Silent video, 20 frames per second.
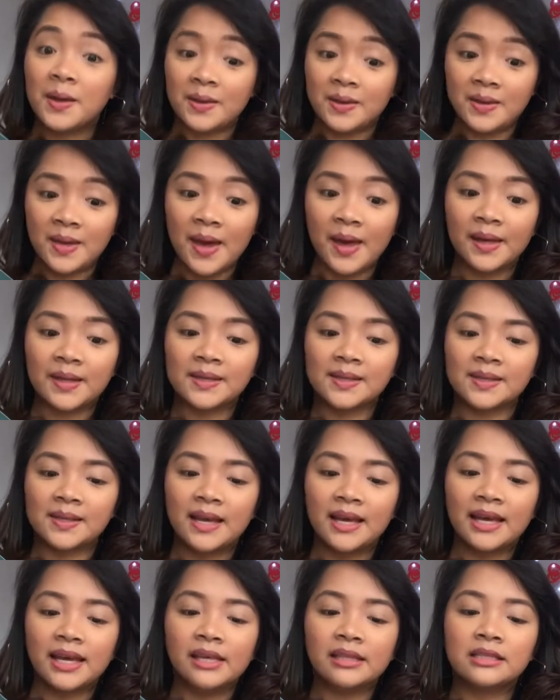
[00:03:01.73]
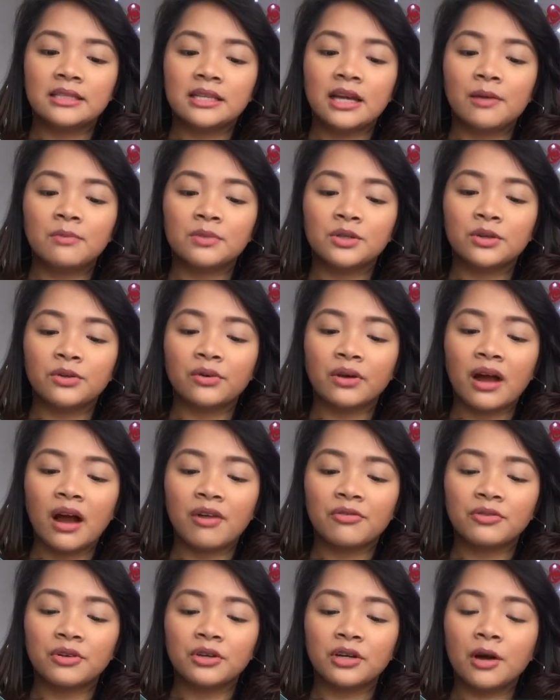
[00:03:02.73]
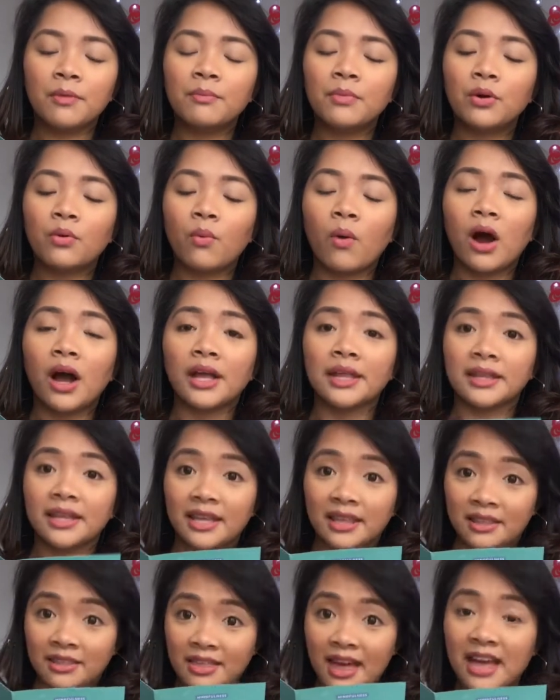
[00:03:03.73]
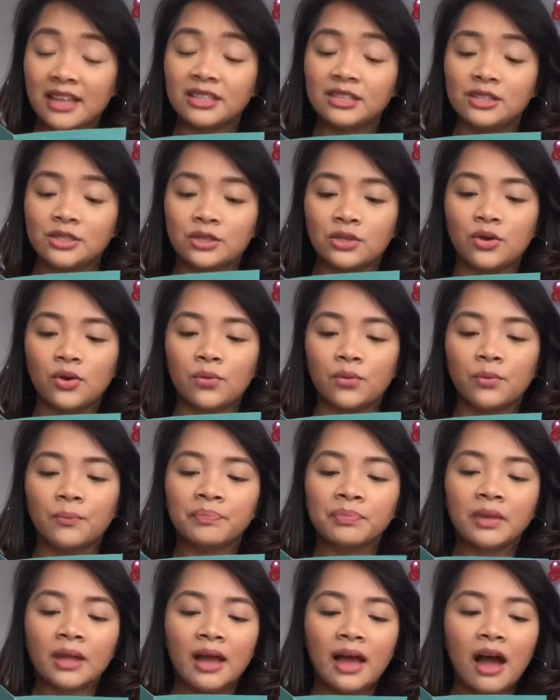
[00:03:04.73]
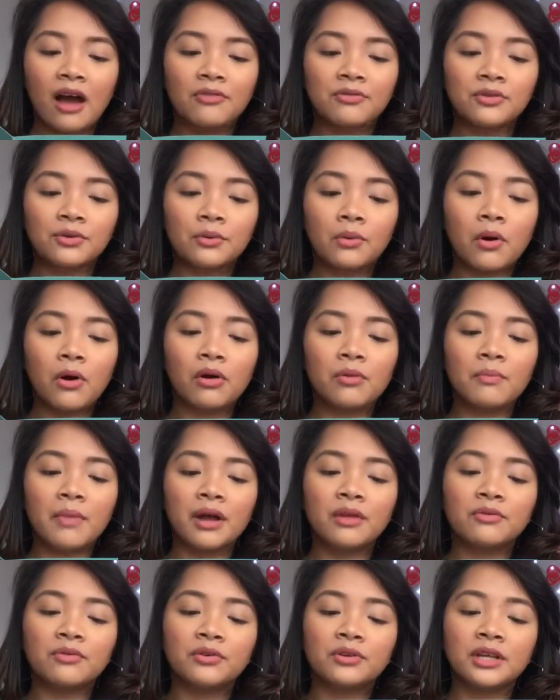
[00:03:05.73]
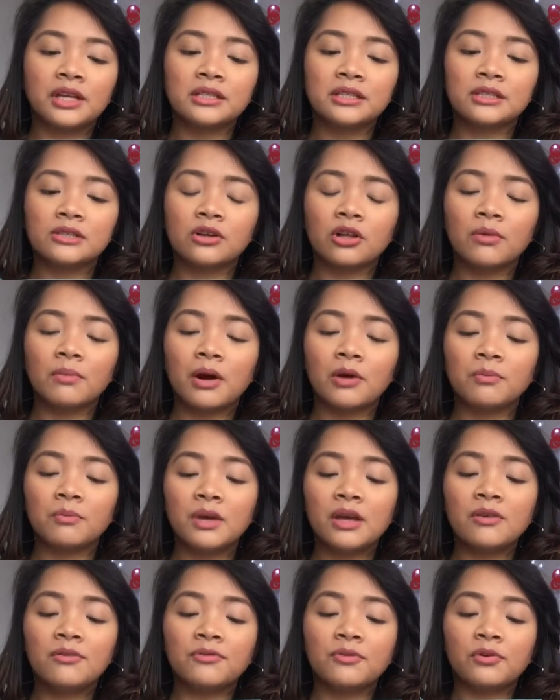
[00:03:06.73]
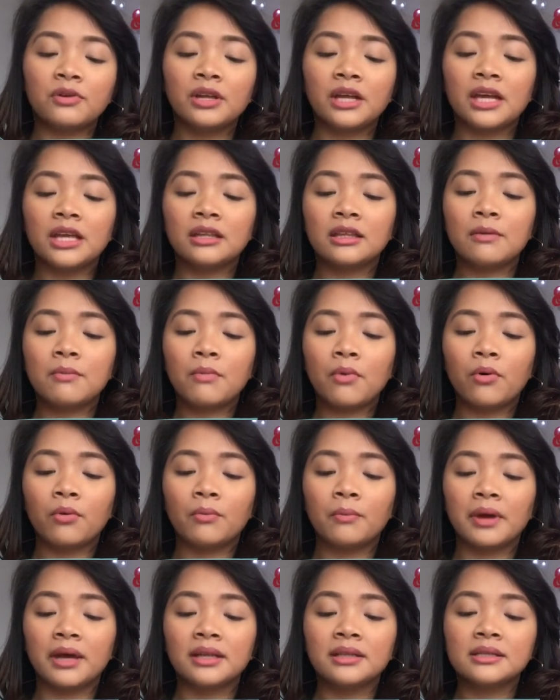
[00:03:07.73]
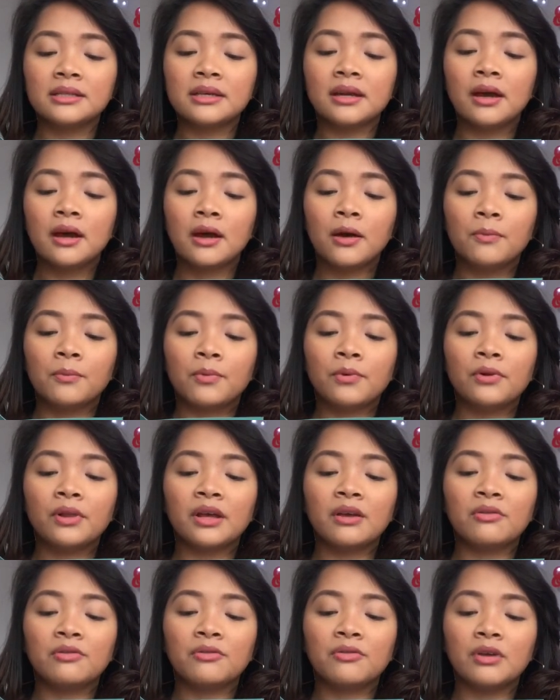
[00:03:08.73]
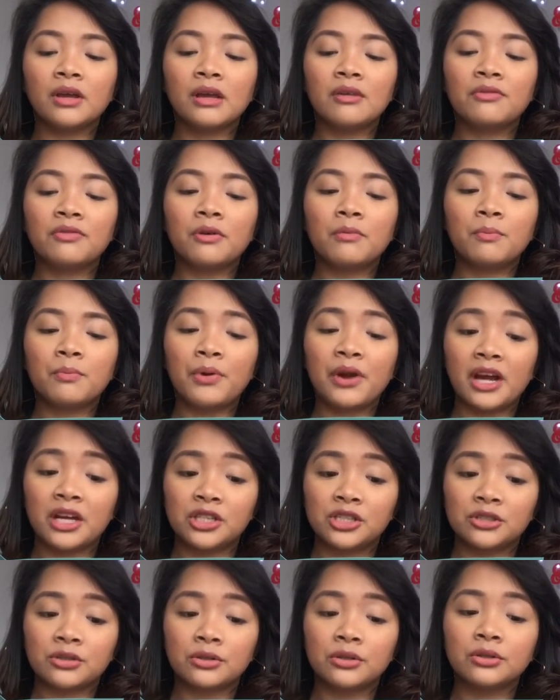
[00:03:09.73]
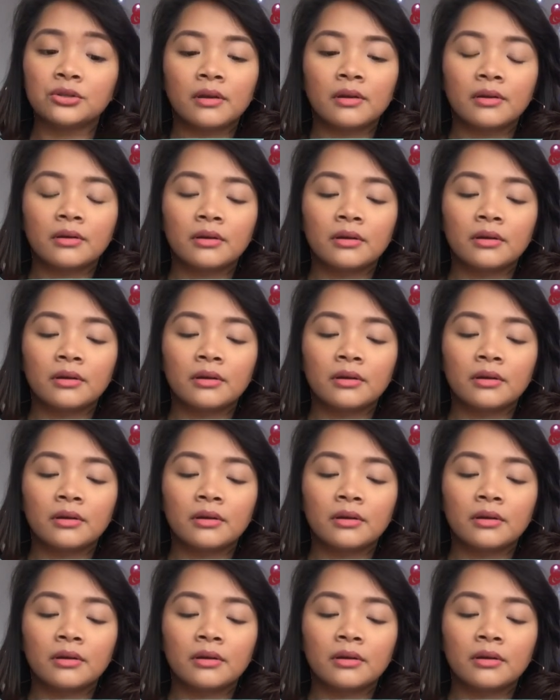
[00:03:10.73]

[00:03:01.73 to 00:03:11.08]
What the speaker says: Yes, it's time to look after number 1. That's you. After all, mindfulness is all about being fully in the moment, pulling free from pressure